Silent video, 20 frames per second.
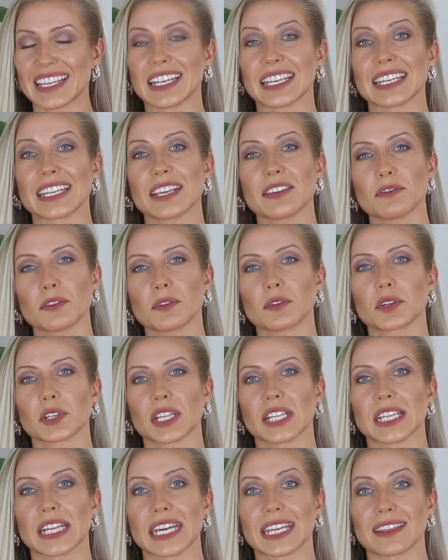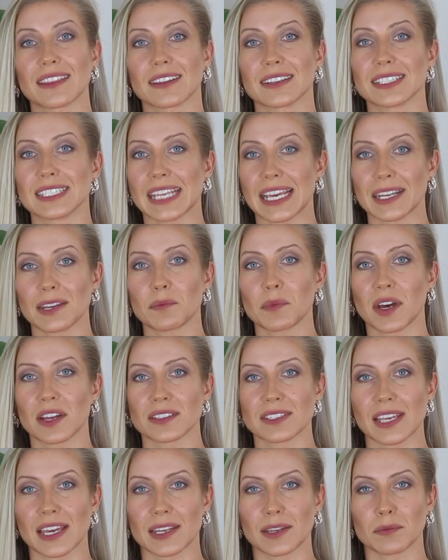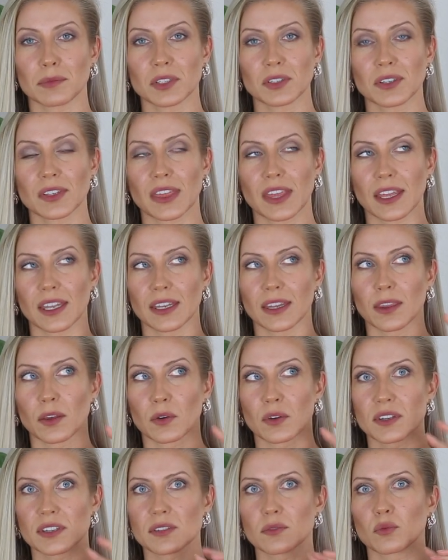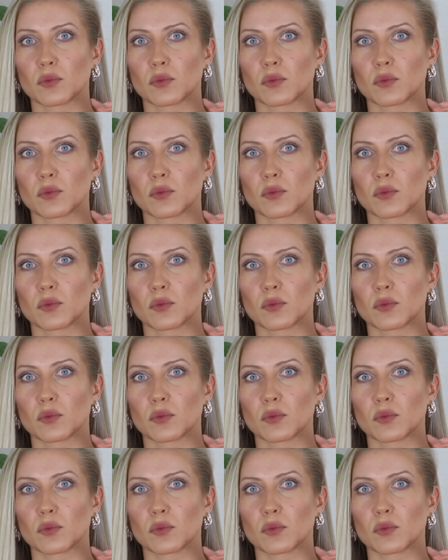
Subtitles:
And if you really like the denim on denim look, then there is